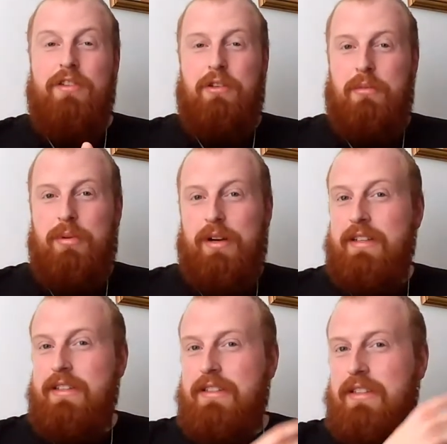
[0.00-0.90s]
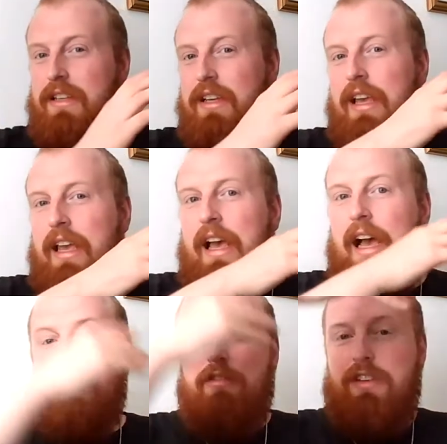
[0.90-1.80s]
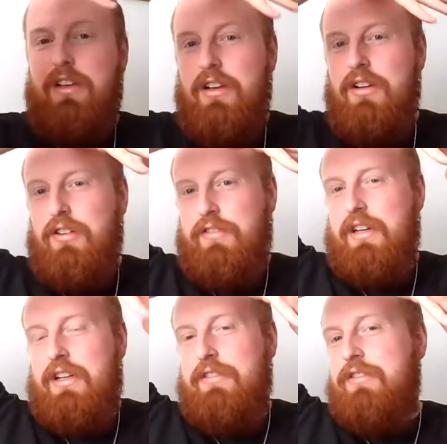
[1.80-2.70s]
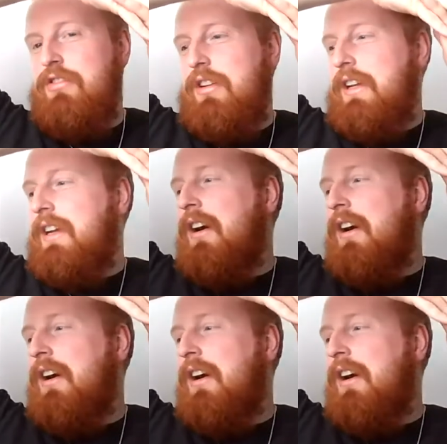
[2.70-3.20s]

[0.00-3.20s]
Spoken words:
hubris, and of kind of trying to